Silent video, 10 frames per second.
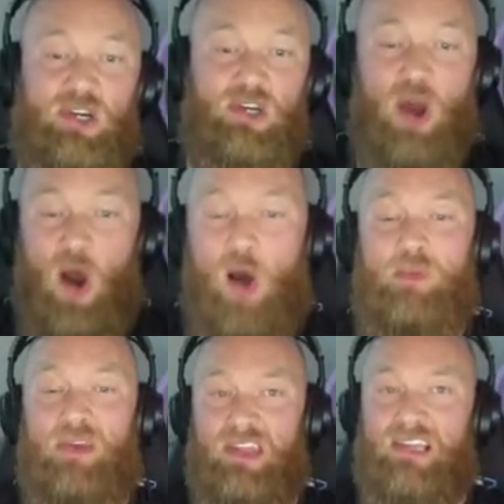You owe
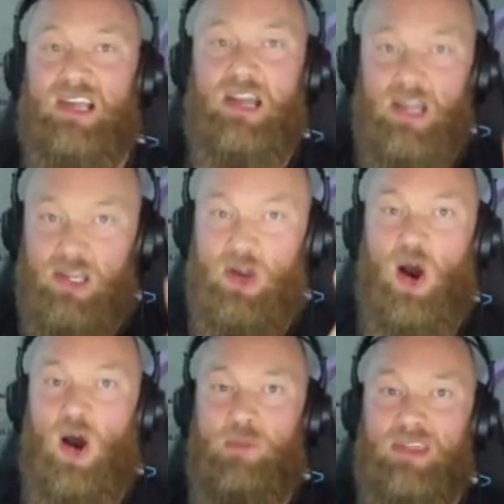me this. You
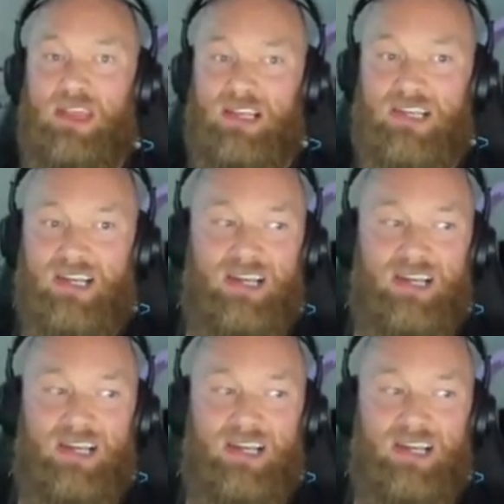owe me this.